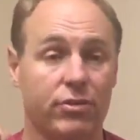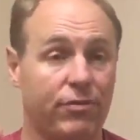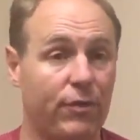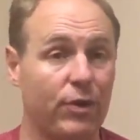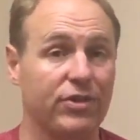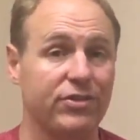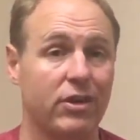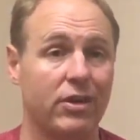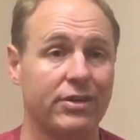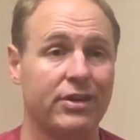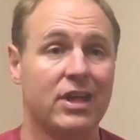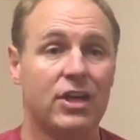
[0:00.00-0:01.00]
So focus
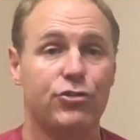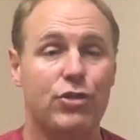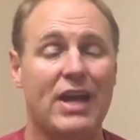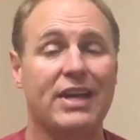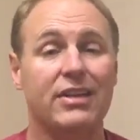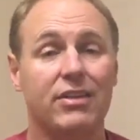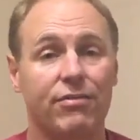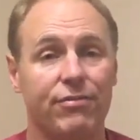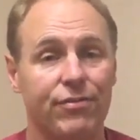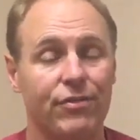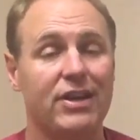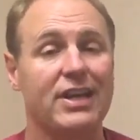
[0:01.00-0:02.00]
on tracking the
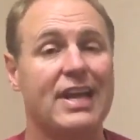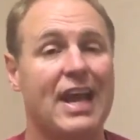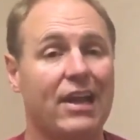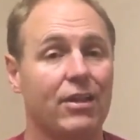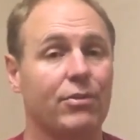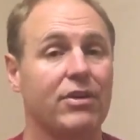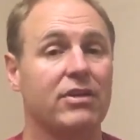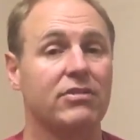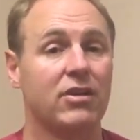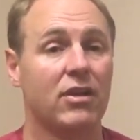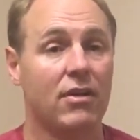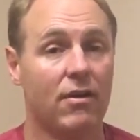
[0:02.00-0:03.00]
free
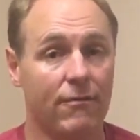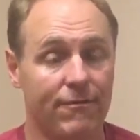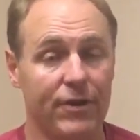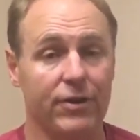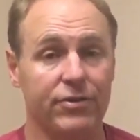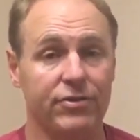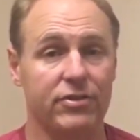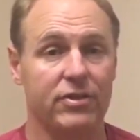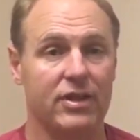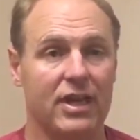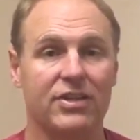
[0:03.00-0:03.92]
calories first,